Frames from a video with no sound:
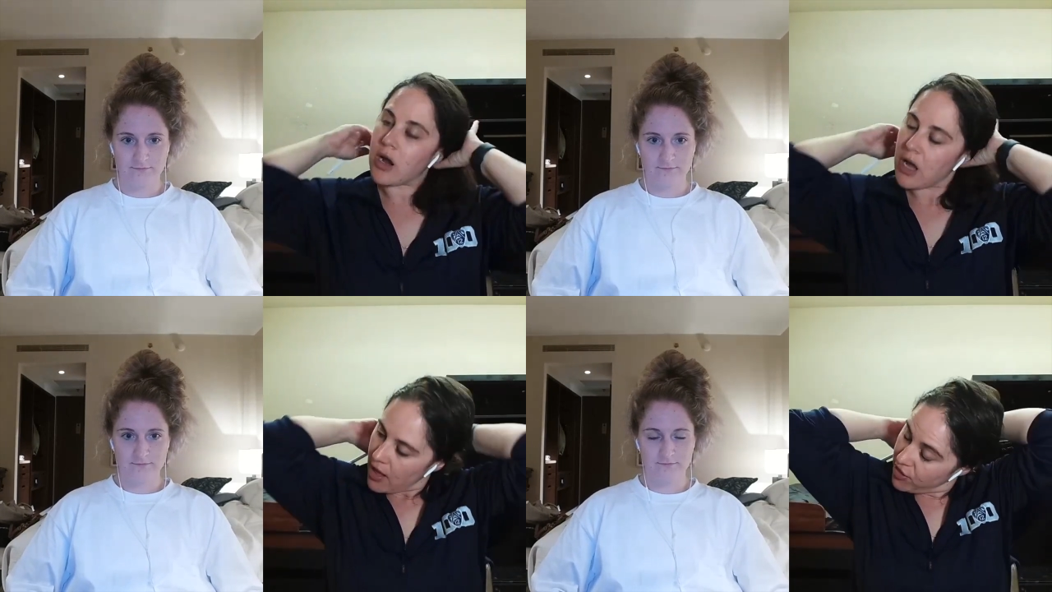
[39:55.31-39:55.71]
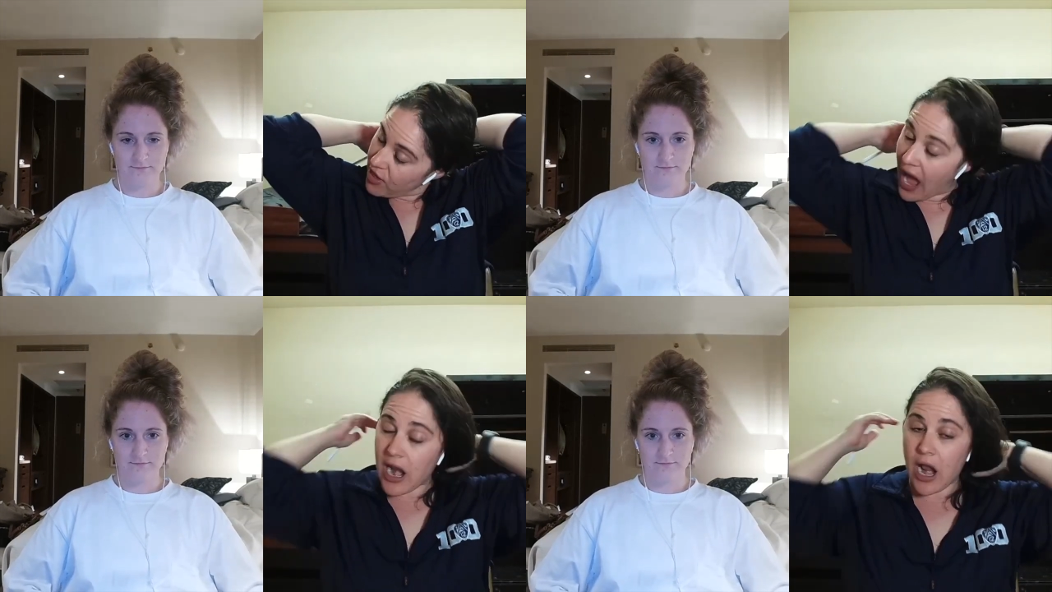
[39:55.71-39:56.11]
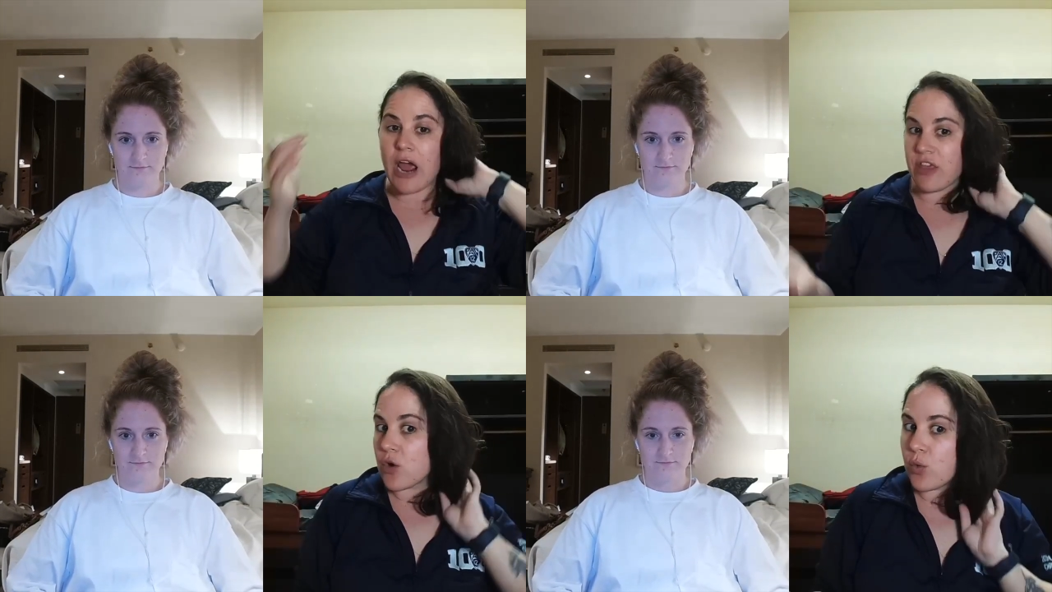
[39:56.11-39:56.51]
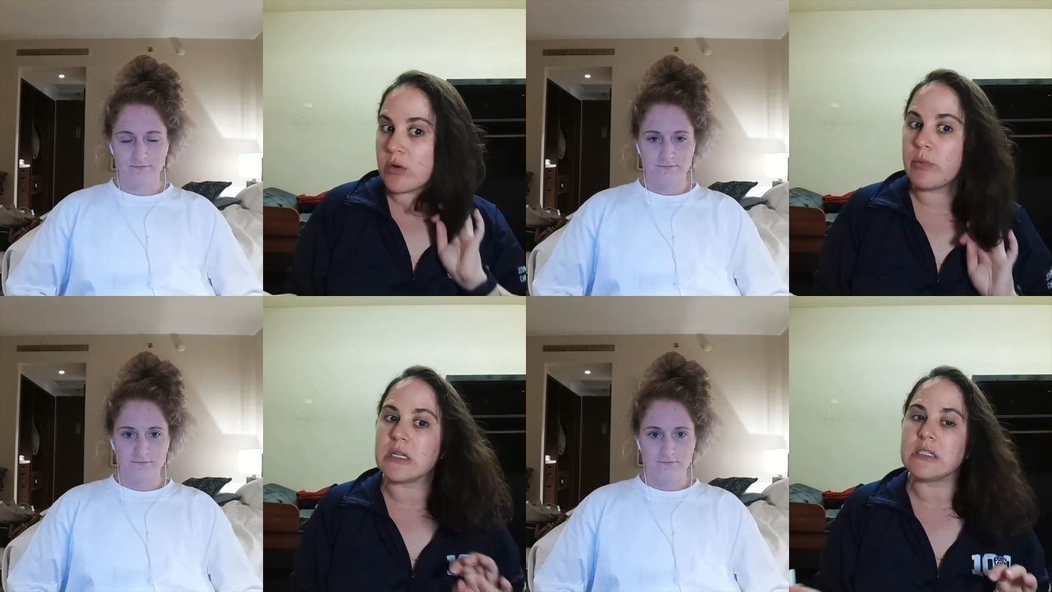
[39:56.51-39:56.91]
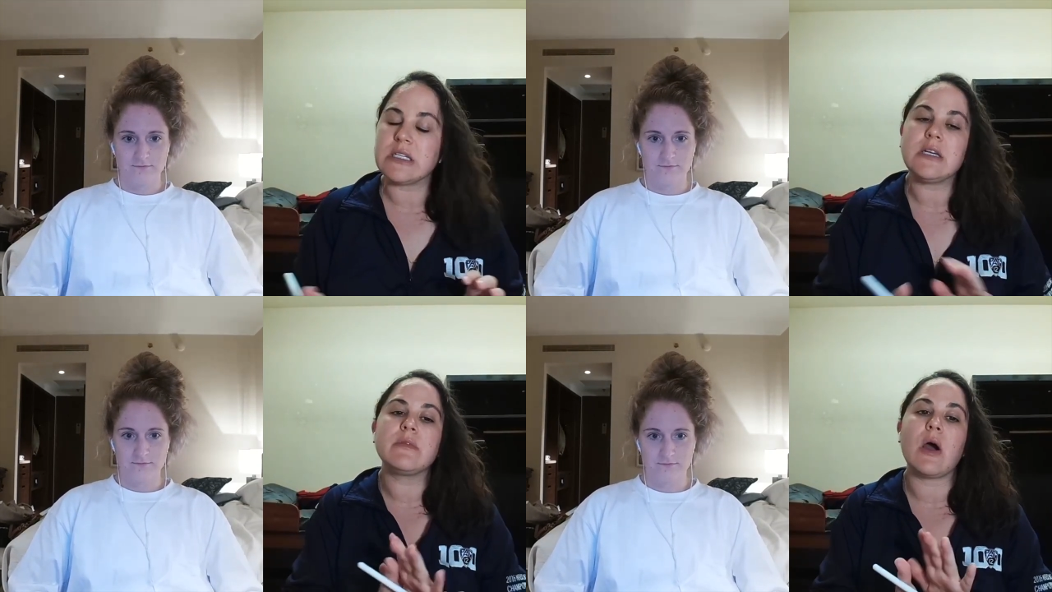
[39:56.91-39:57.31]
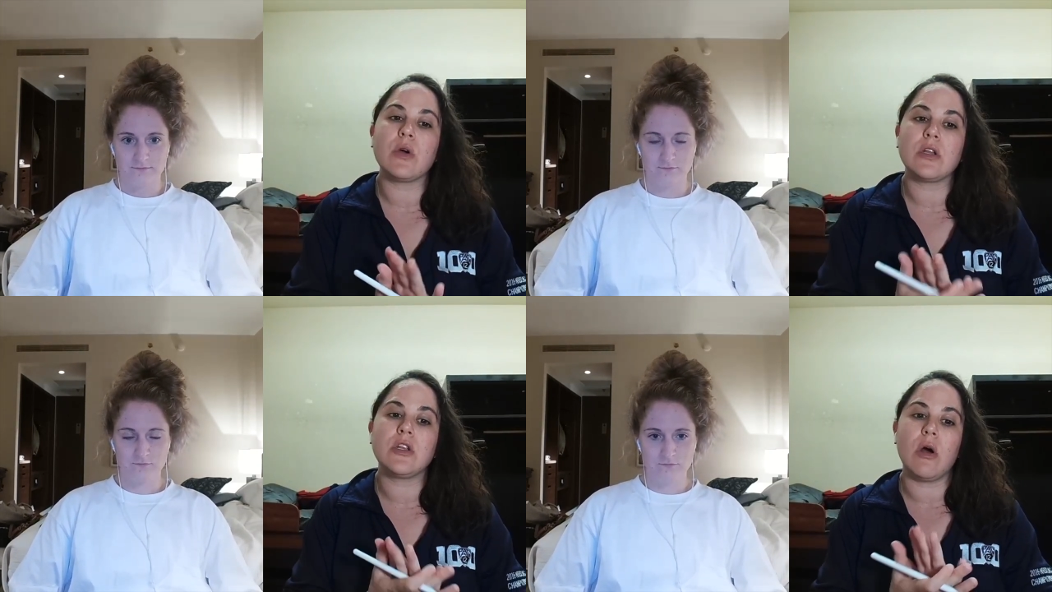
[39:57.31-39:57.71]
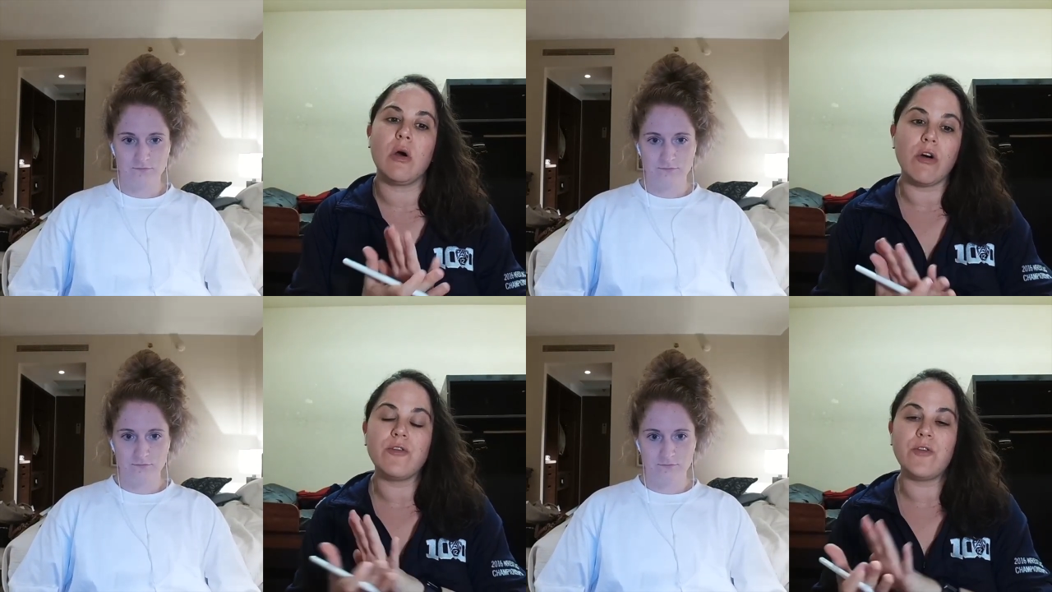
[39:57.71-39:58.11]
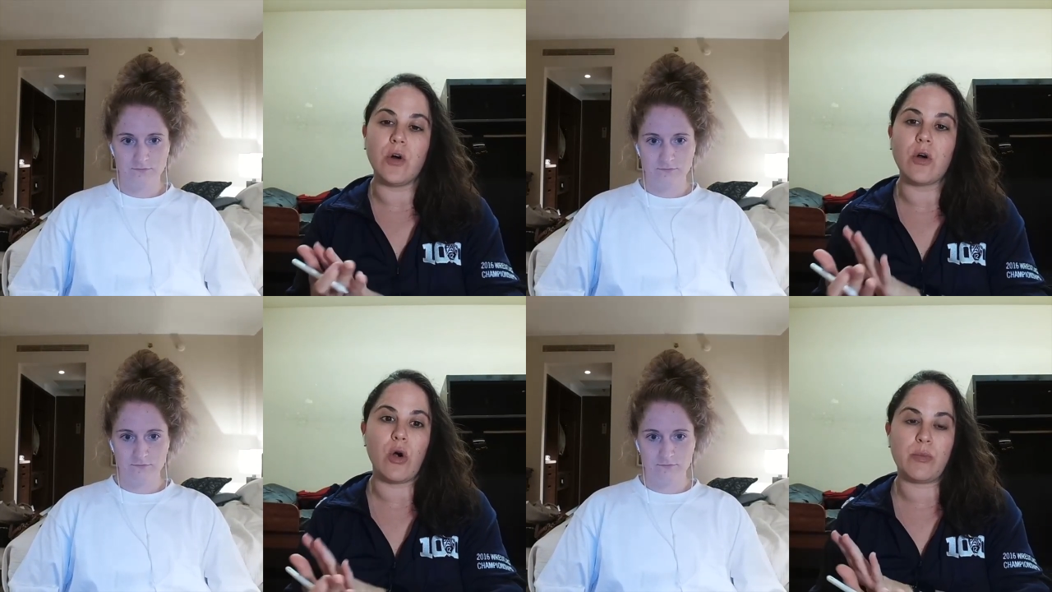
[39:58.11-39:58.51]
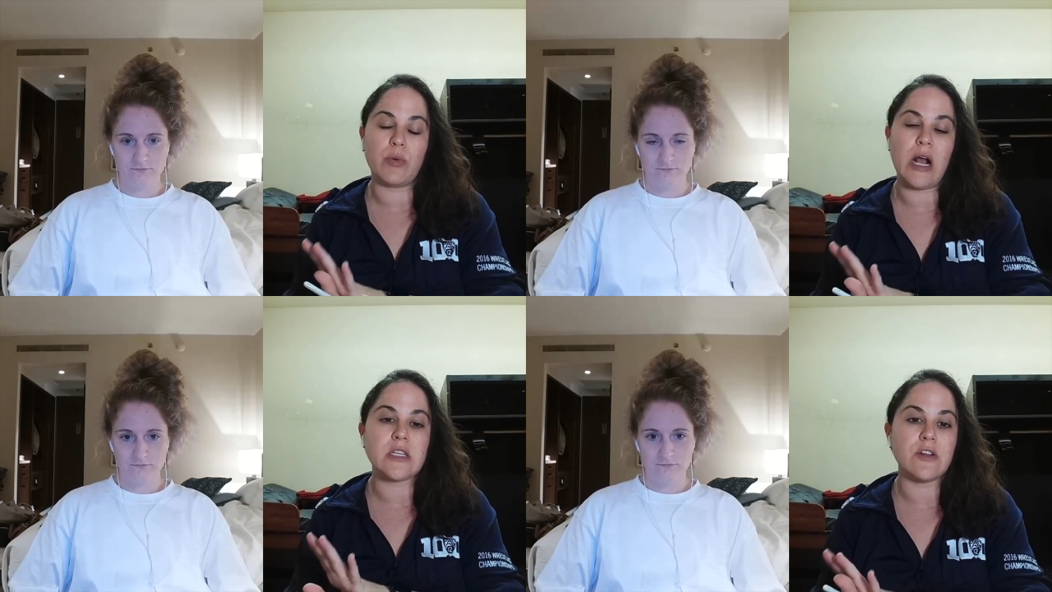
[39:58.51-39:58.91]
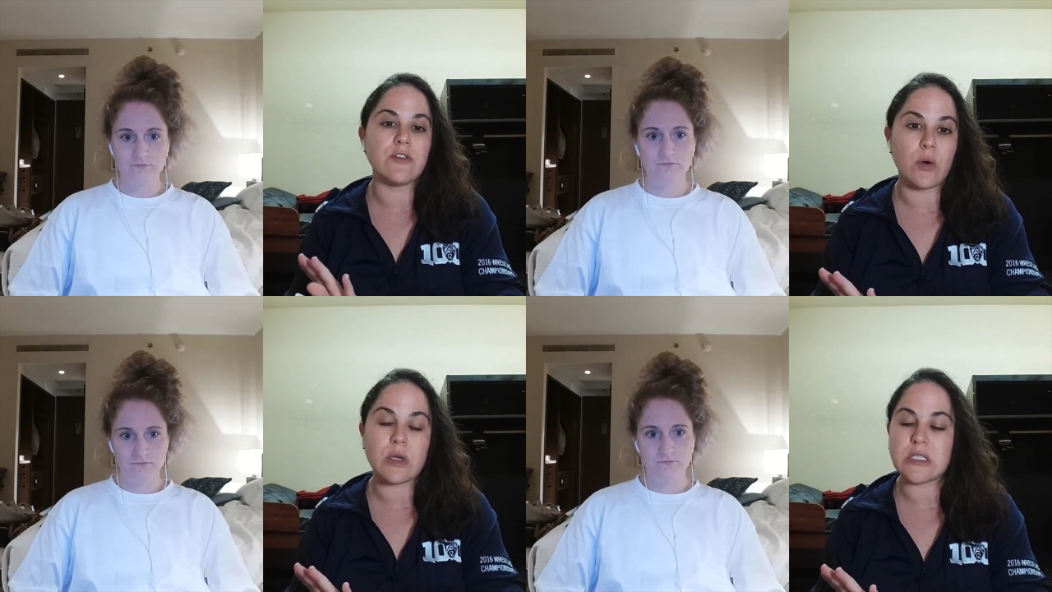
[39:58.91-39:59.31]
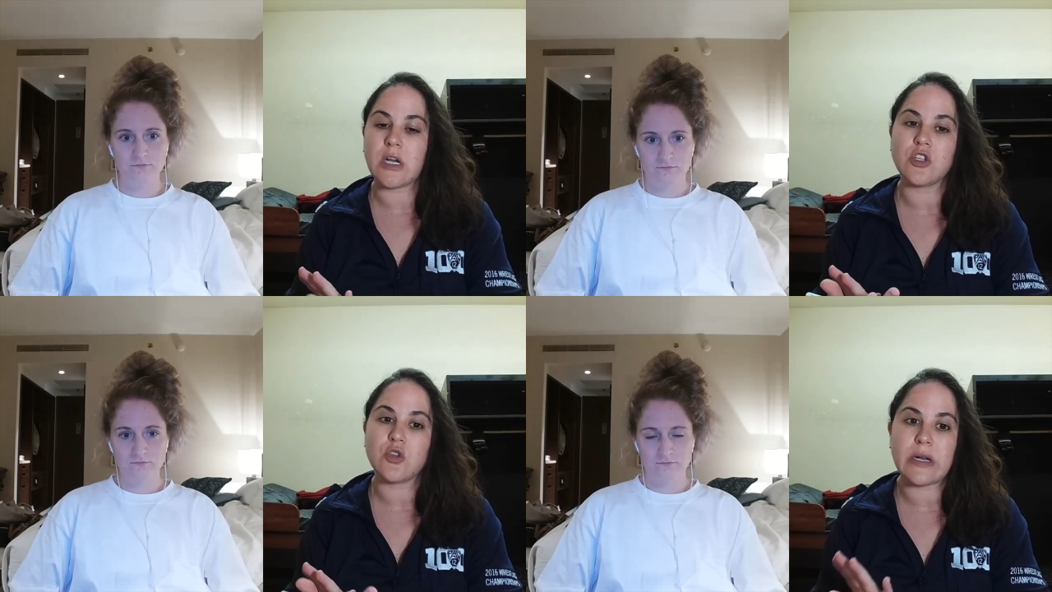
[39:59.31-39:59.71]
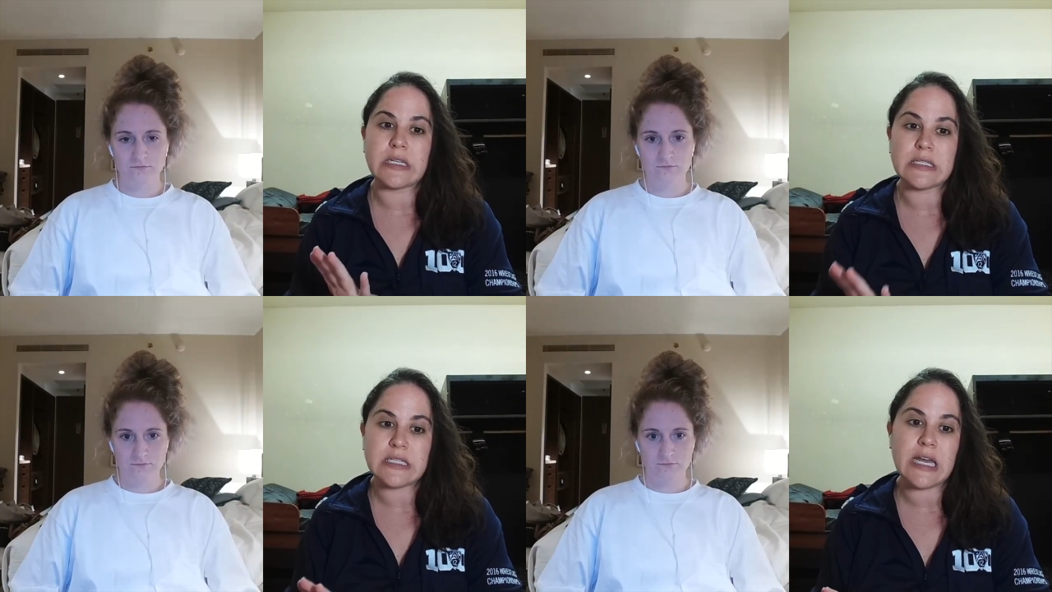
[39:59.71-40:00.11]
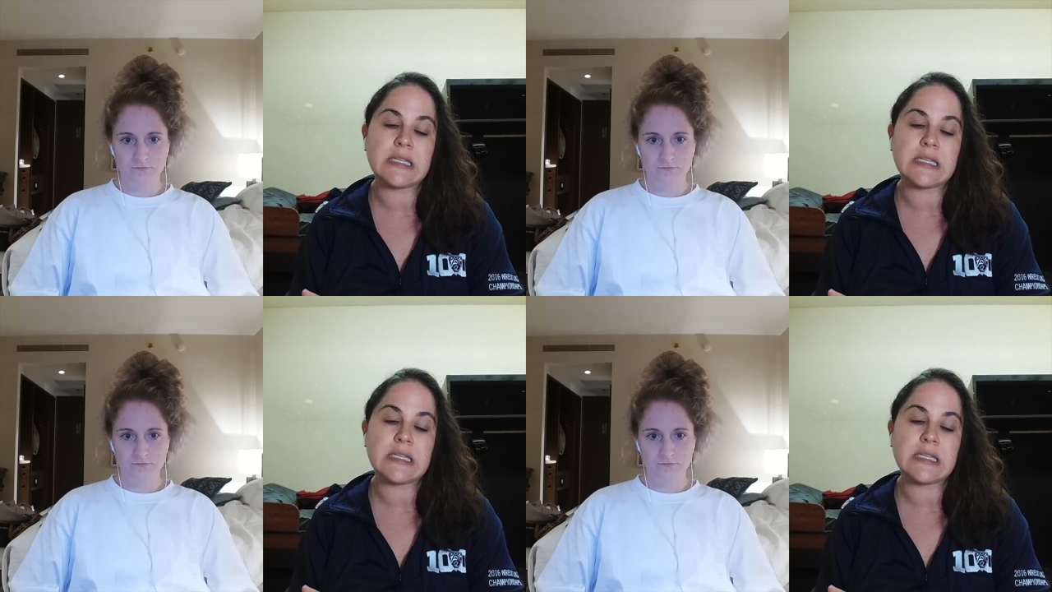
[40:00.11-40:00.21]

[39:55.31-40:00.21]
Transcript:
Speaker 1: That I think would be a team that would, you know, go full court press on focusing on twenty-six,